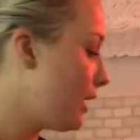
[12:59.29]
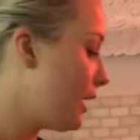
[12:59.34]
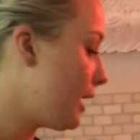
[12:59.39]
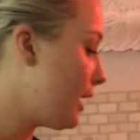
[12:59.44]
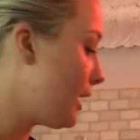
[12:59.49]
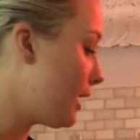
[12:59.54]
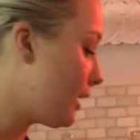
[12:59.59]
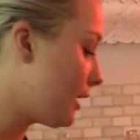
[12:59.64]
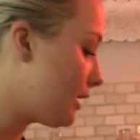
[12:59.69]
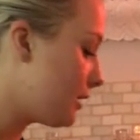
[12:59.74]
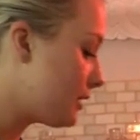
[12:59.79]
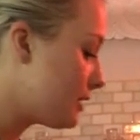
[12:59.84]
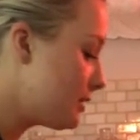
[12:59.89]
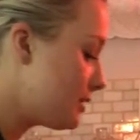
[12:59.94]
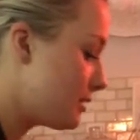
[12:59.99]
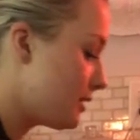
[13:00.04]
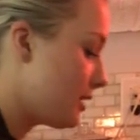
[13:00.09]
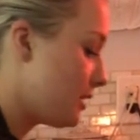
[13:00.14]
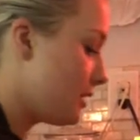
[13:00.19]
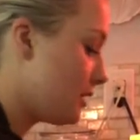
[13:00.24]
And
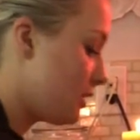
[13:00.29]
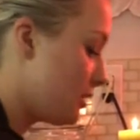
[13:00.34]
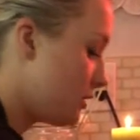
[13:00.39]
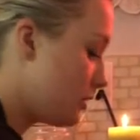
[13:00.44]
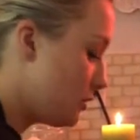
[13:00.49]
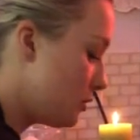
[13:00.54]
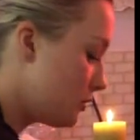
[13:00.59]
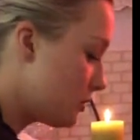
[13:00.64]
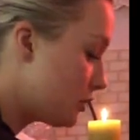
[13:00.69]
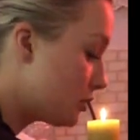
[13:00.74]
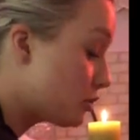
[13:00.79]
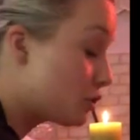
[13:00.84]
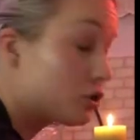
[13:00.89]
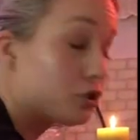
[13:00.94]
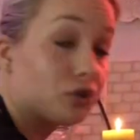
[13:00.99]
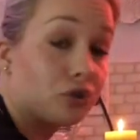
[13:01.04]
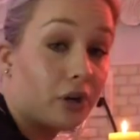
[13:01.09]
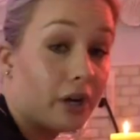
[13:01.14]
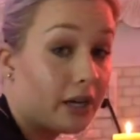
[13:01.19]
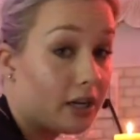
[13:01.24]
this is using
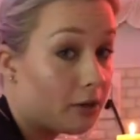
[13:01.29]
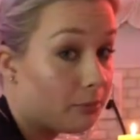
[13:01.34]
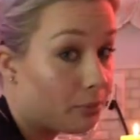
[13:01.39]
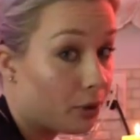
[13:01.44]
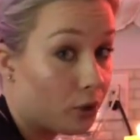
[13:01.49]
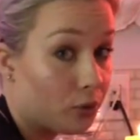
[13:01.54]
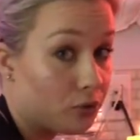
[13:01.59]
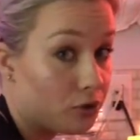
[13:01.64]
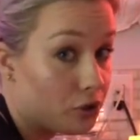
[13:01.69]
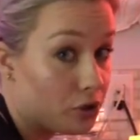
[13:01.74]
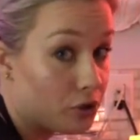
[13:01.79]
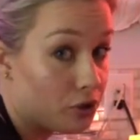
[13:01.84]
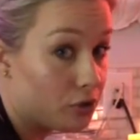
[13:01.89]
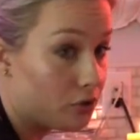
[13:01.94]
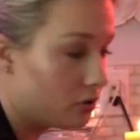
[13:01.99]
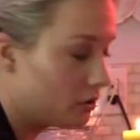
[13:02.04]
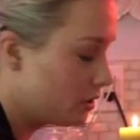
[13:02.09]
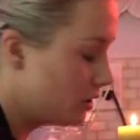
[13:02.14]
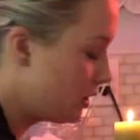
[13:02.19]
straight up O2.